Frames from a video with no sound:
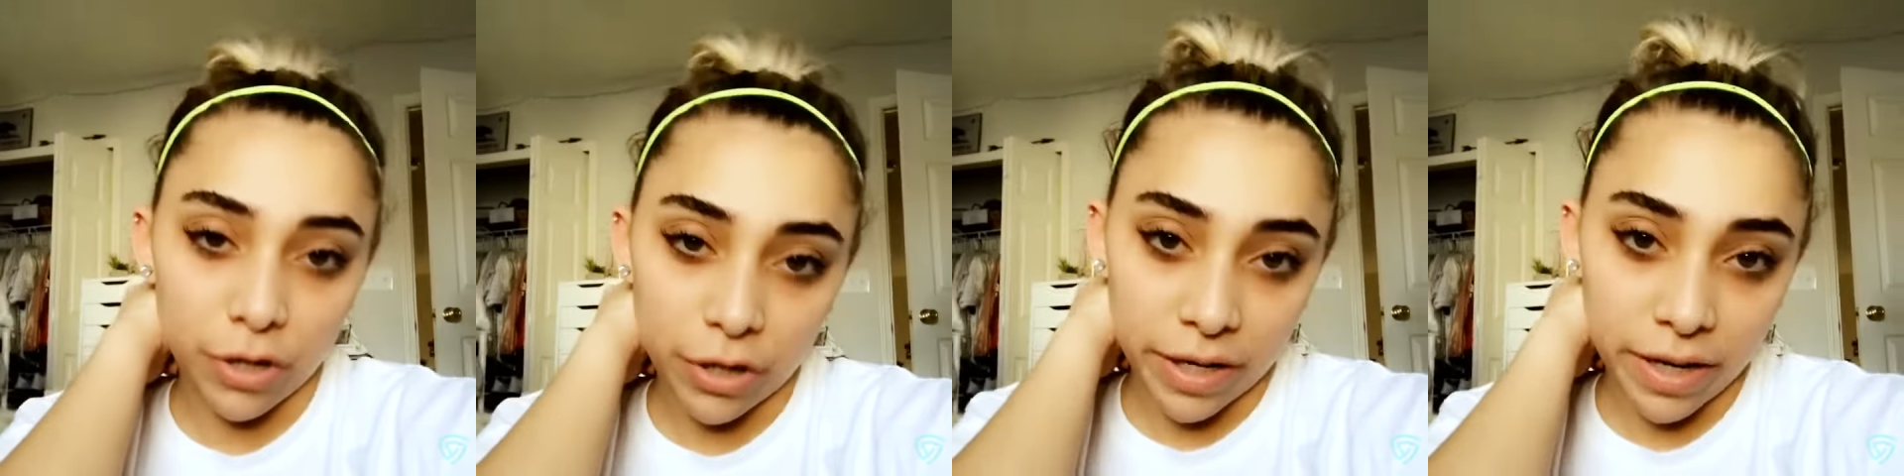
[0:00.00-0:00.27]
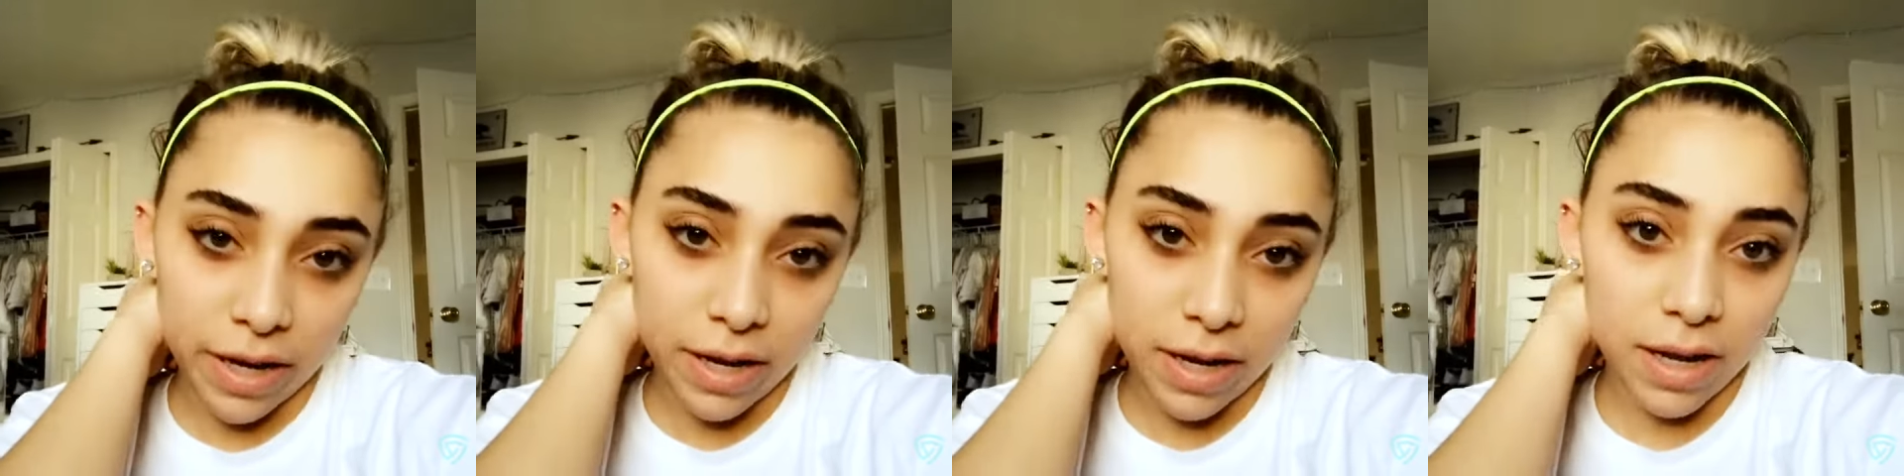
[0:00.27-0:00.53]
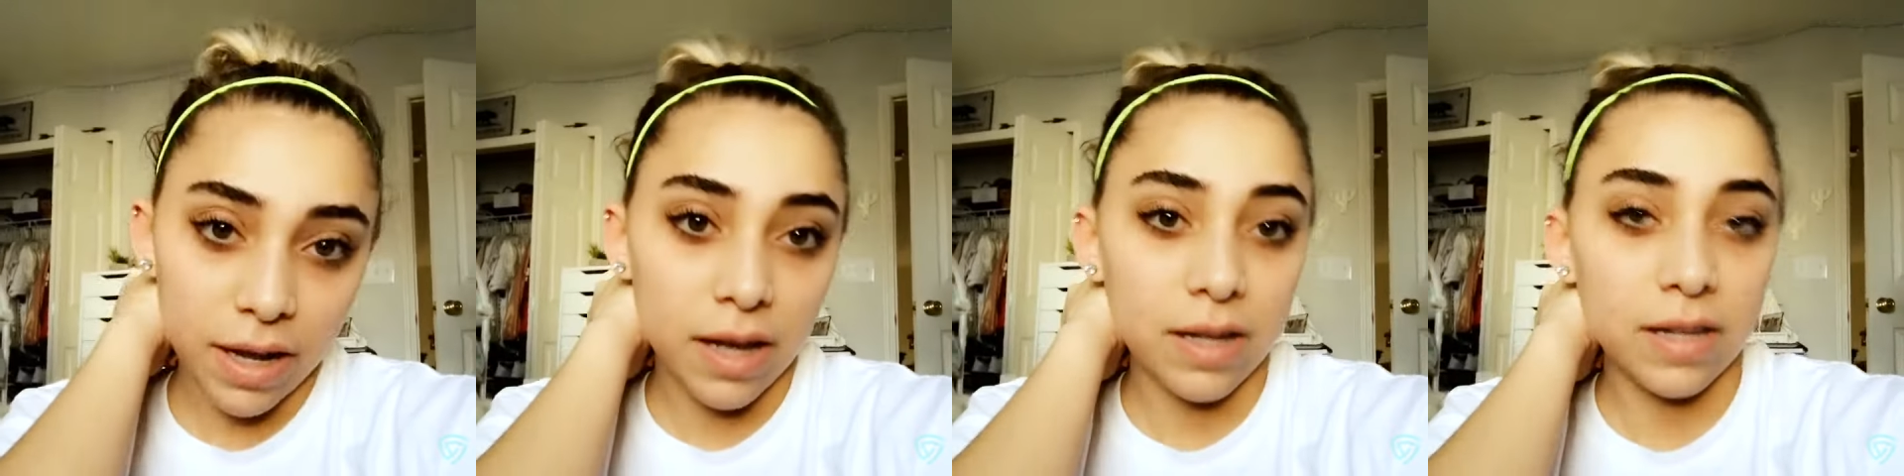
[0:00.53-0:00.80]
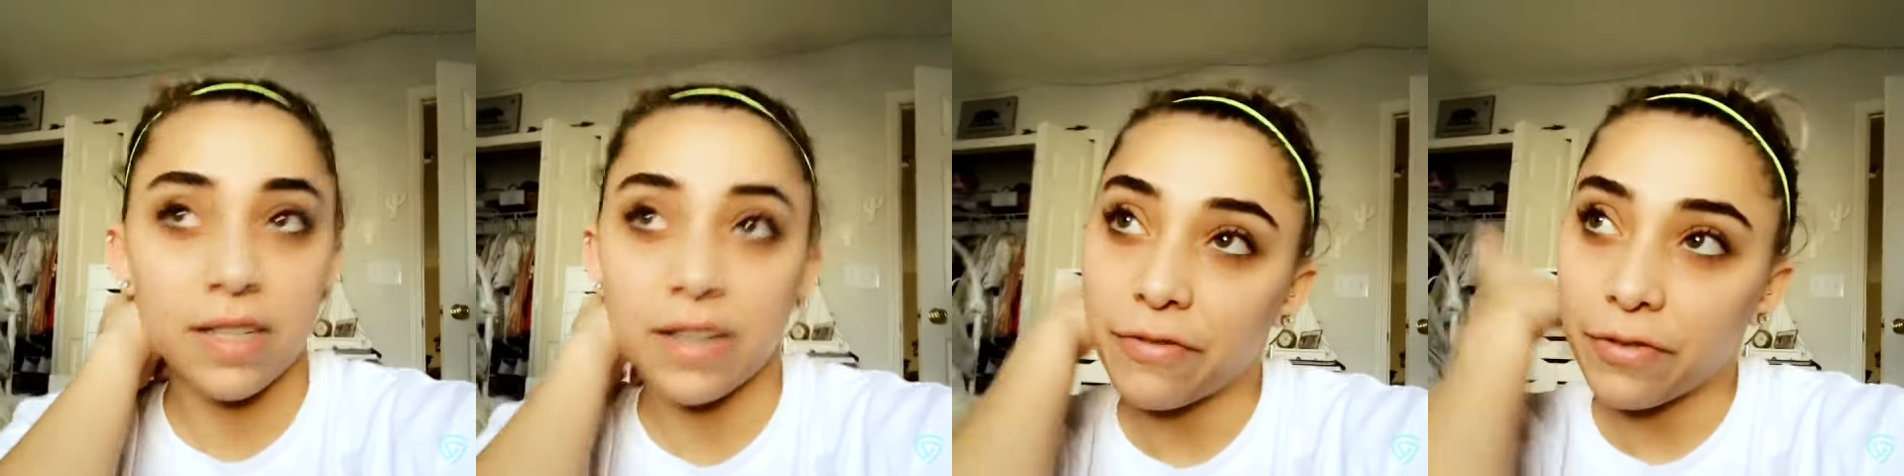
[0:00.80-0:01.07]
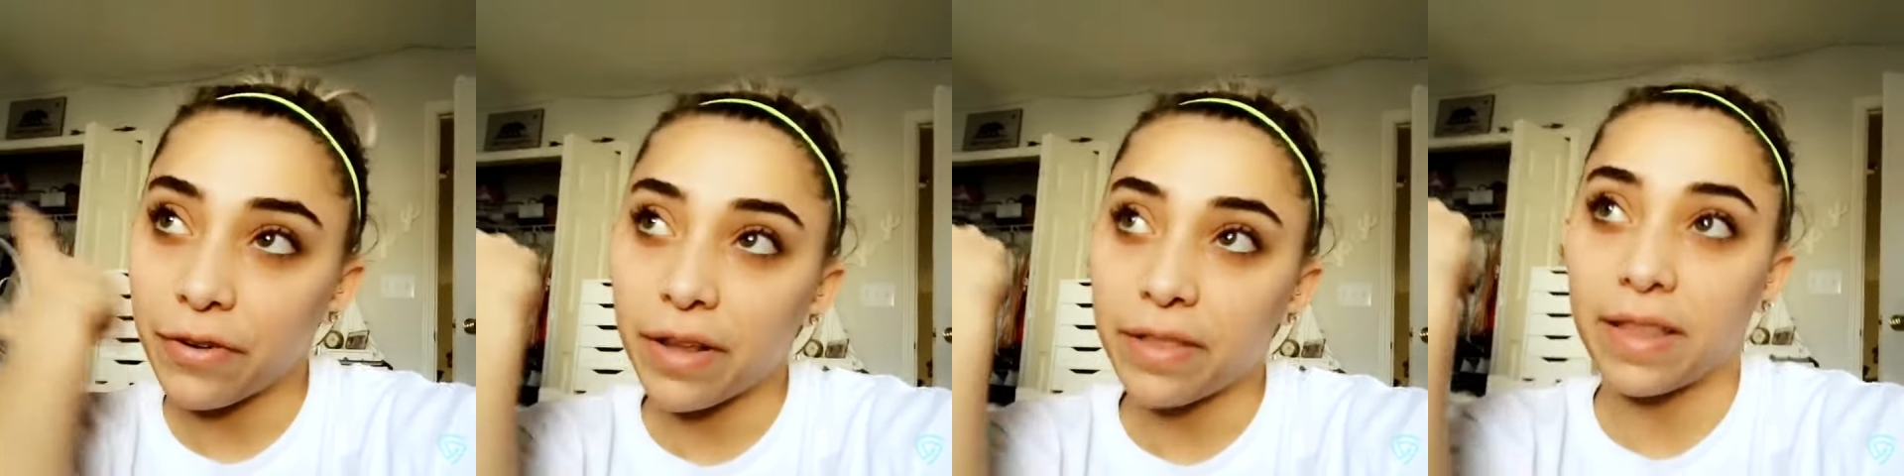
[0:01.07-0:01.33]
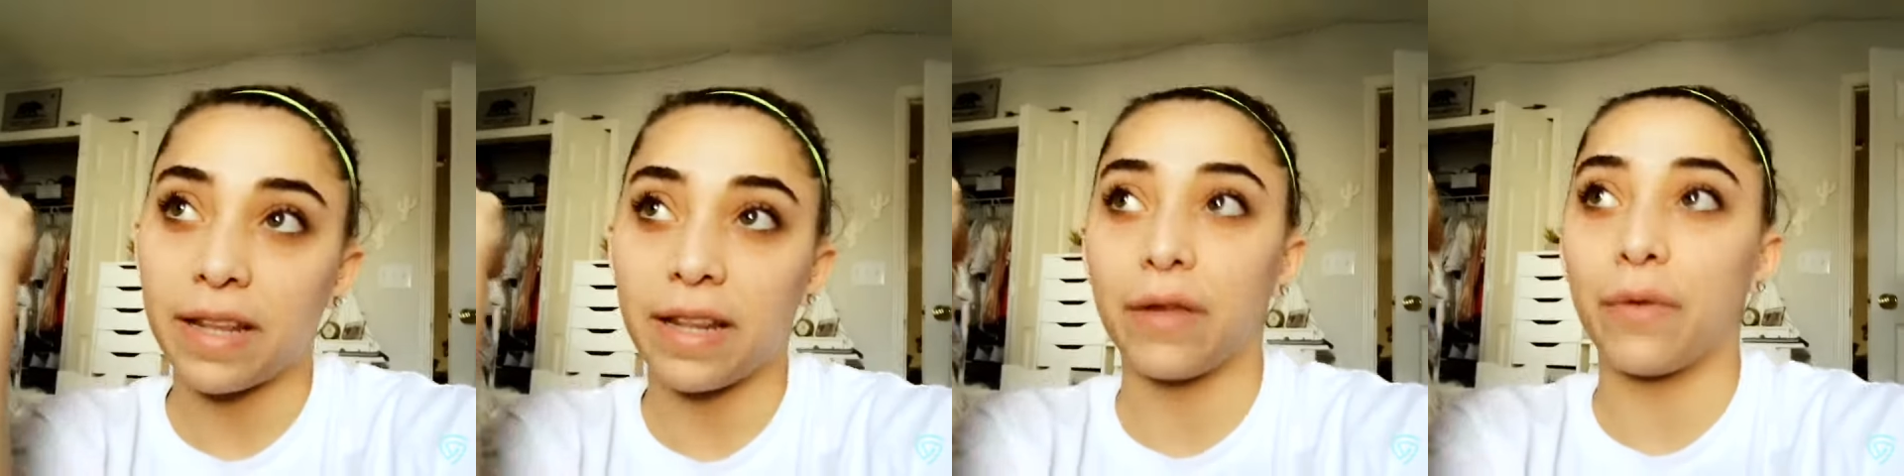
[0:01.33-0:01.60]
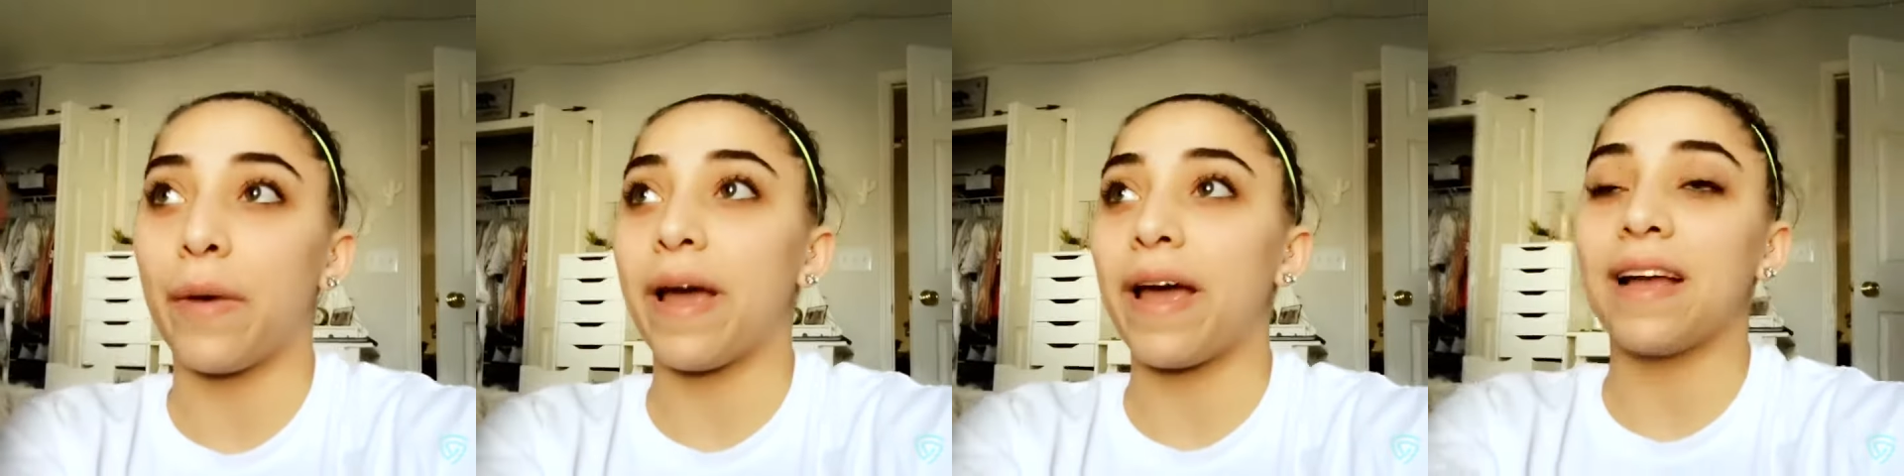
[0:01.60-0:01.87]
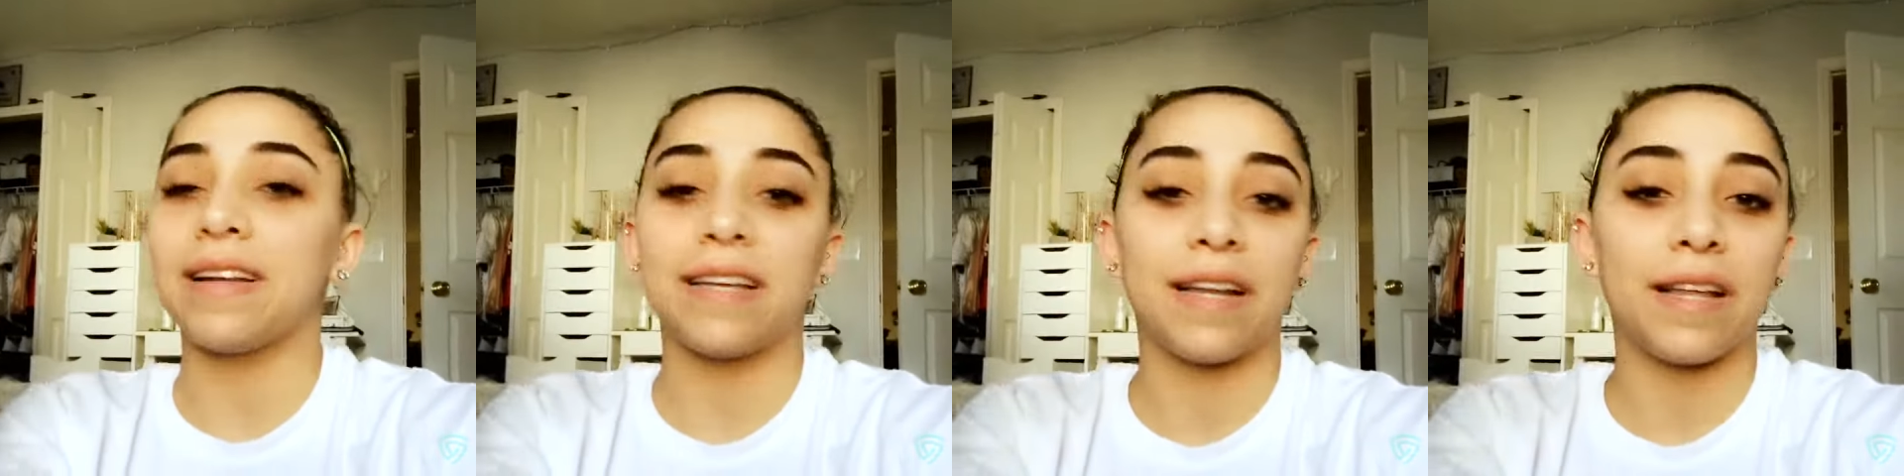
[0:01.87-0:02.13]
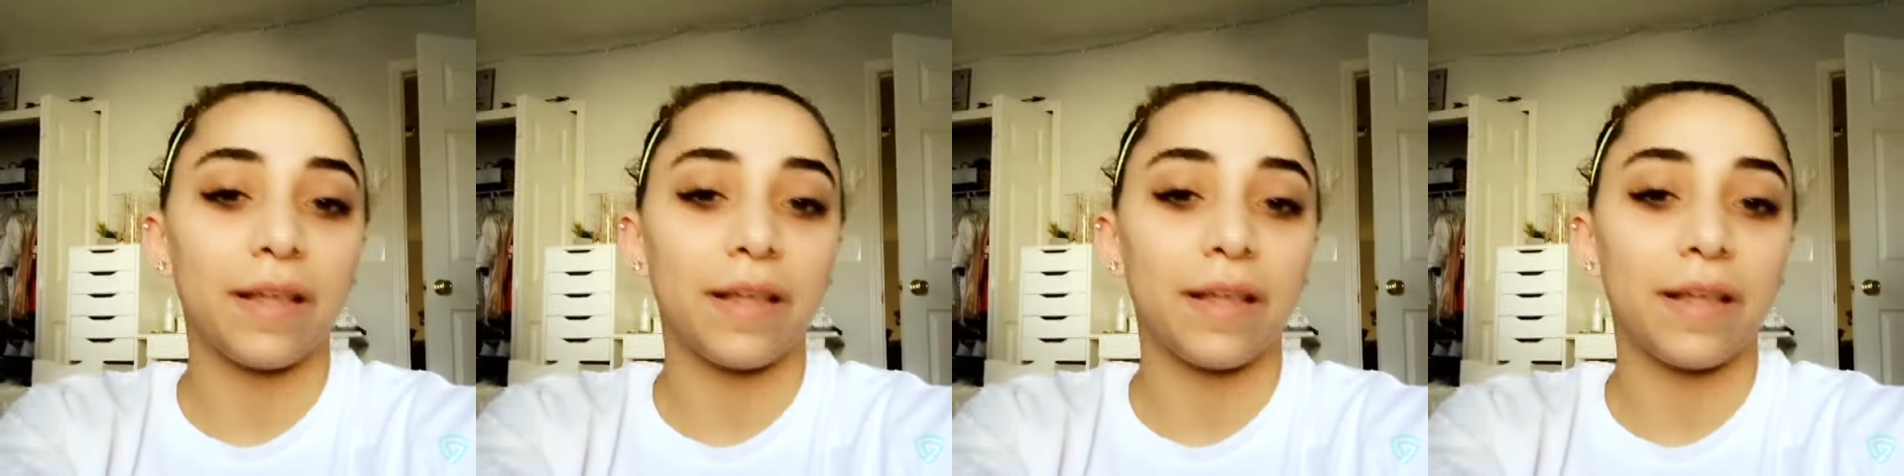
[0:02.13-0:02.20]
circuit different than the way I